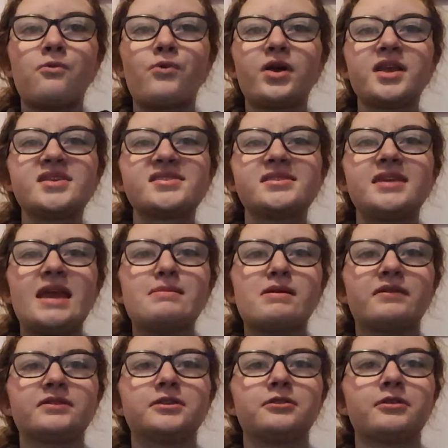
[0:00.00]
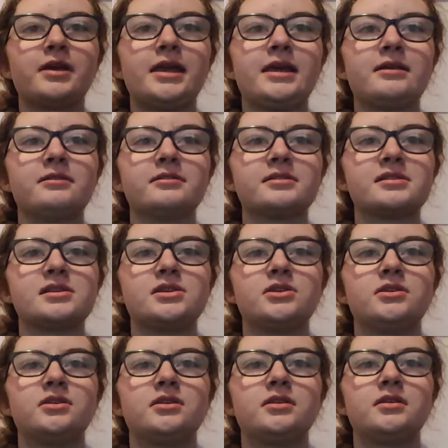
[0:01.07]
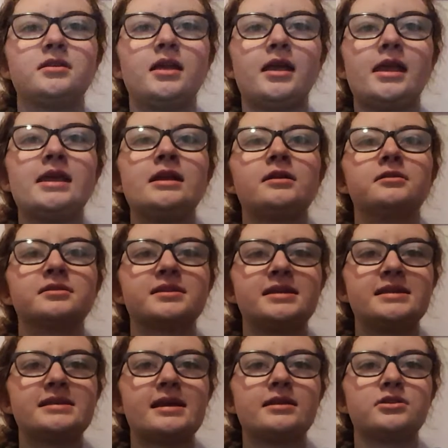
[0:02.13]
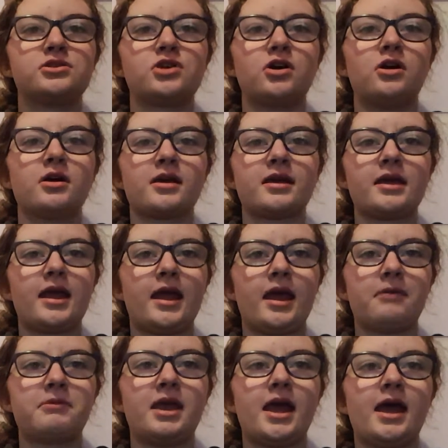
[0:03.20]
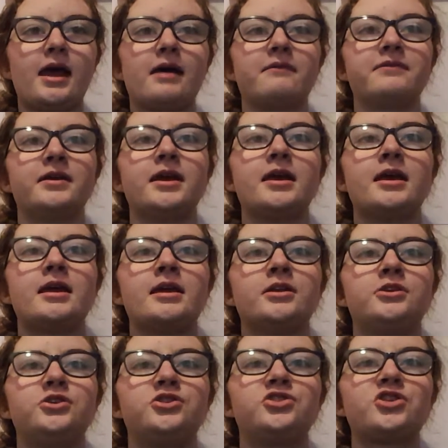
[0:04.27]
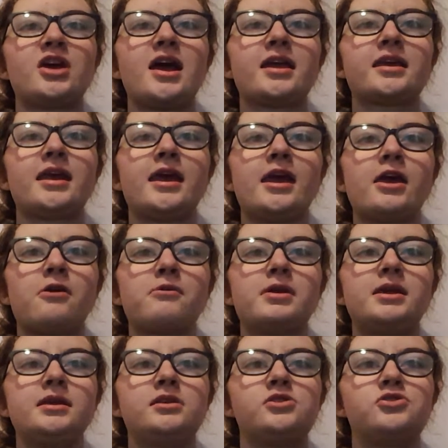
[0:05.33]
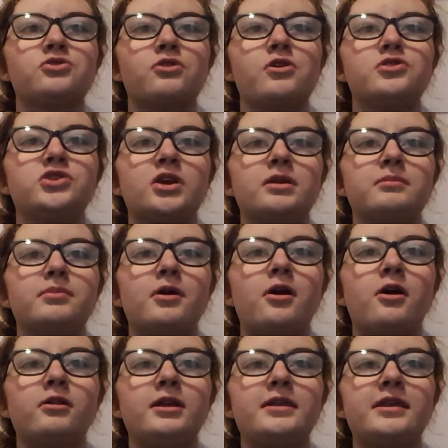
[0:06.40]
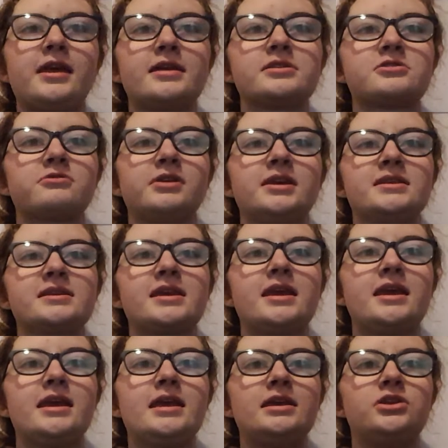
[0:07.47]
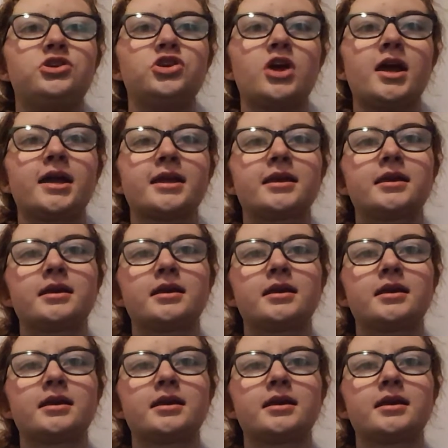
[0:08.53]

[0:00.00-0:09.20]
What is the name of Laura Ingalls Ingalls' dog? And we have Jack, Harry, George, and Polly. The answer is A, Jack.